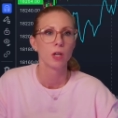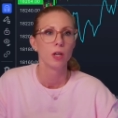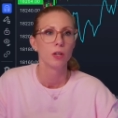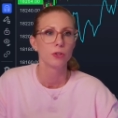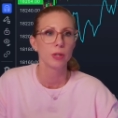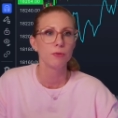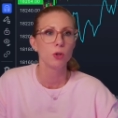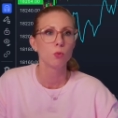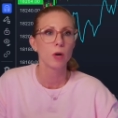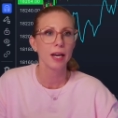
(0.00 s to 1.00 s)
So if you
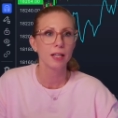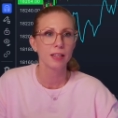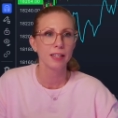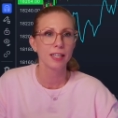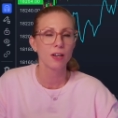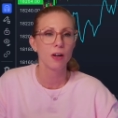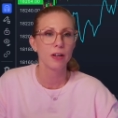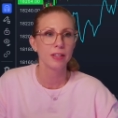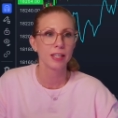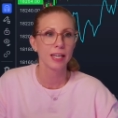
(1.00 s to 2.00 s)
right click
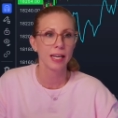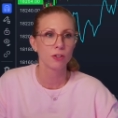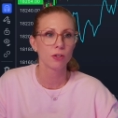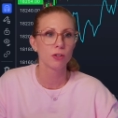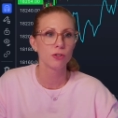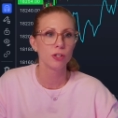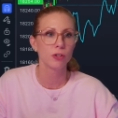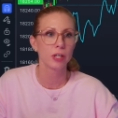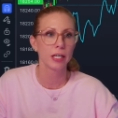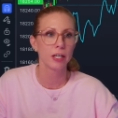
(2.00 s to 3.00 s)
on the candles, you'll
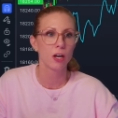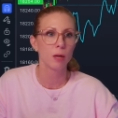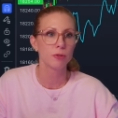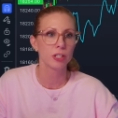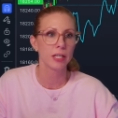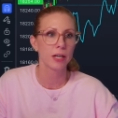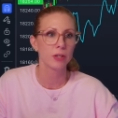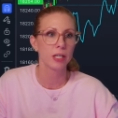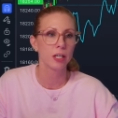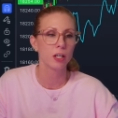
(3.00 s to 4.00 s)
get an option down
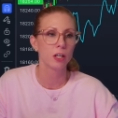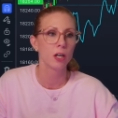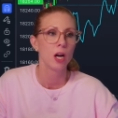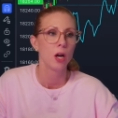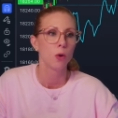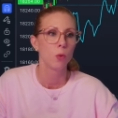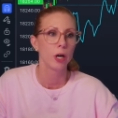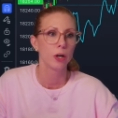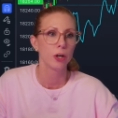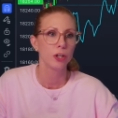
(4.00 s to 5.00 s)
here
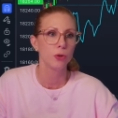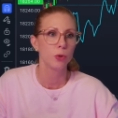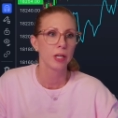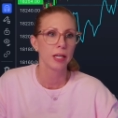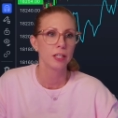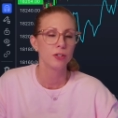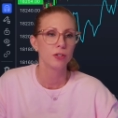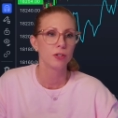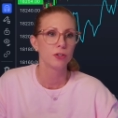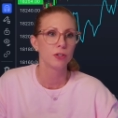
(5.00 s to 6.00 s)
where you can
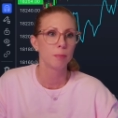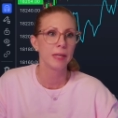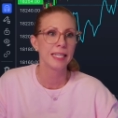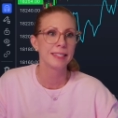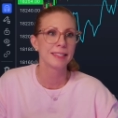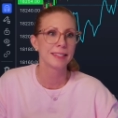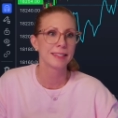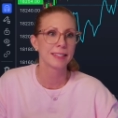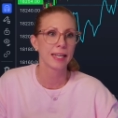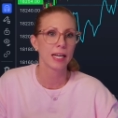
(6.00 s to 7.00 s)
pin to
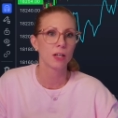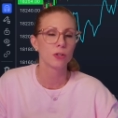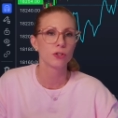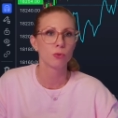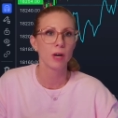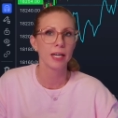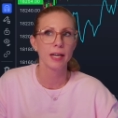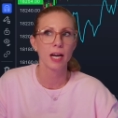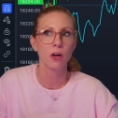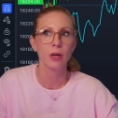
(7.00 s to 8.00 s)
scale. So right
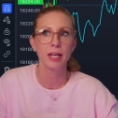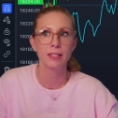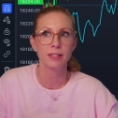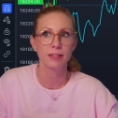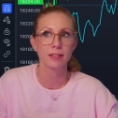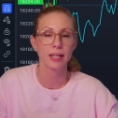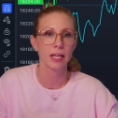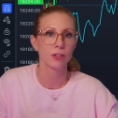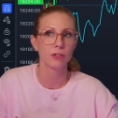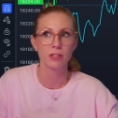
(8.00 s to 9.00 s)
now it's
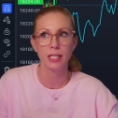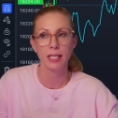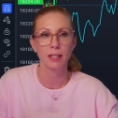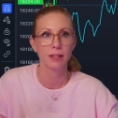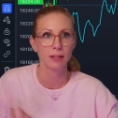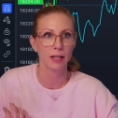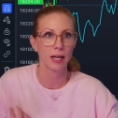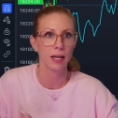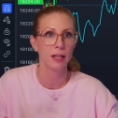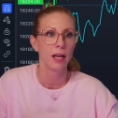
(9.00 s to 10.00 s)
scale Z.
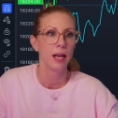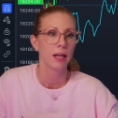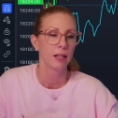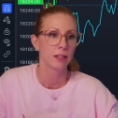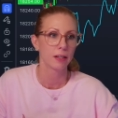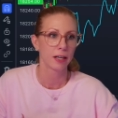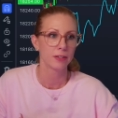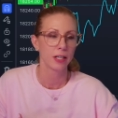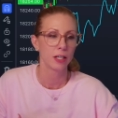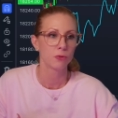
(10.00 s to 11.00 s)
Uh, like I
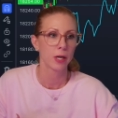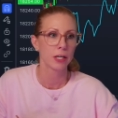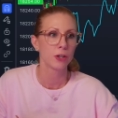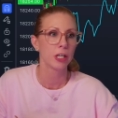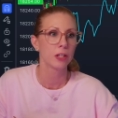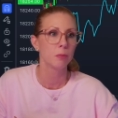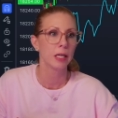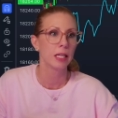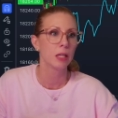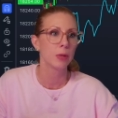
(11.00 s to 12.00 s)
said, it's right underneath me.
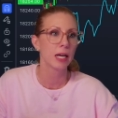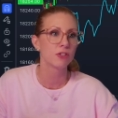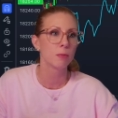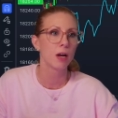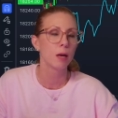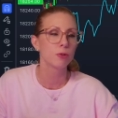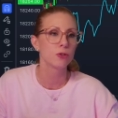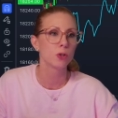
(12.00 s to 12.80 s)
And then we have some options over